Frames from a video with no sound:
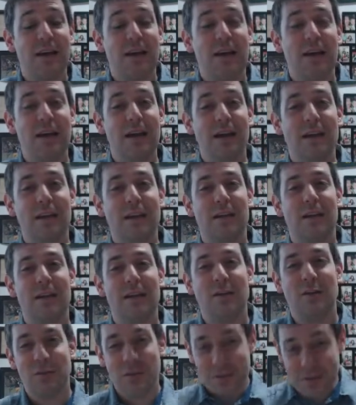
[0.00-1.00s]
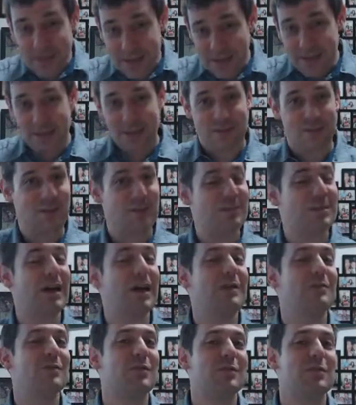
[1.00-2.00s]
And you see that
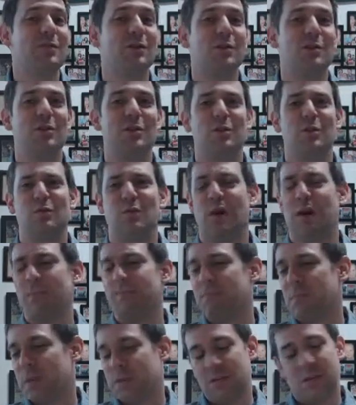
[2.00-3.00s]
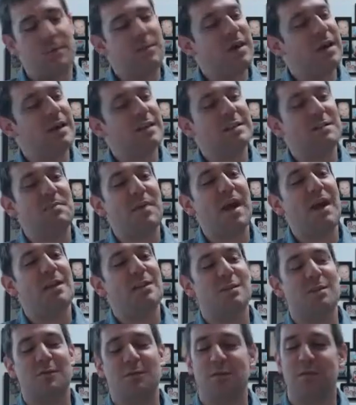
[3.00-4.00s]
sometimes in churches where somebody has a
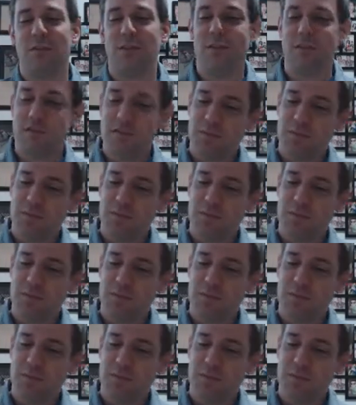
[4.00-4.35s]
passion for this,